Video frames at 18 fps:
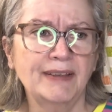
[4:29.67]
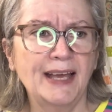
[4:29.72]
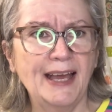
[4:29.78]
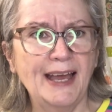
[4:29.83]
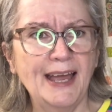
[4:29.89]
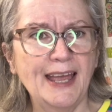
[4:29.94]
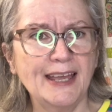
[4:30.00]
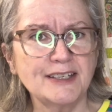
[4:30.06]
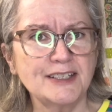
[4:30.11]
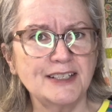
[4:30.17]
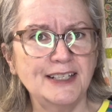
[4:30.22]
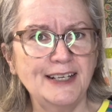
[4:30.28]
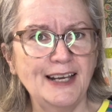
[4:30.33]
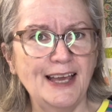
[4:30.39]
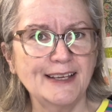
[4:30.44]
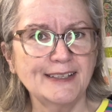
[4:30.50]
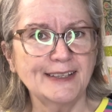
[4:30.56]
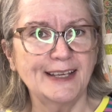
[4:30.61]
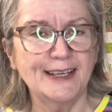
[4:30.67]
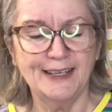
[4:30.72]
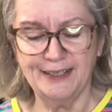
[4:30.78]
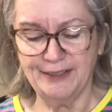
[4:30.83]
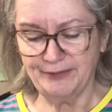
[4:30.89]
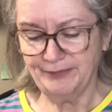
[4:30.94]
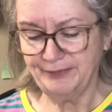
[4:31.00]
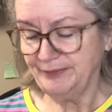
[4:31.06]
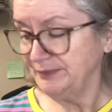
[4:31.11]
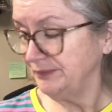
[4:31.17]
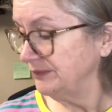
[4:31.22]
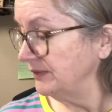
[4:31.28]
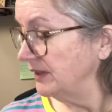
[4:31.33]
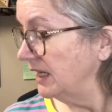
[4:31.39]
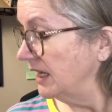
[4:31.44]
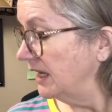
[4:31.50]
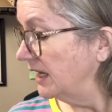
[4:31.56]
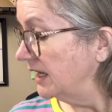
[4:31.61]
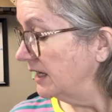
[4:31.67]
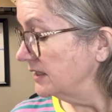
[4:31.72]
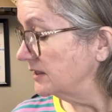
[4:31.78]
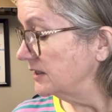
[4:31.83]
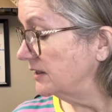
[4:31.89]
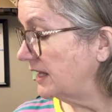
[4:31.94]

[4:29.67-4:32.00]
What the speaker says: I actually like that. So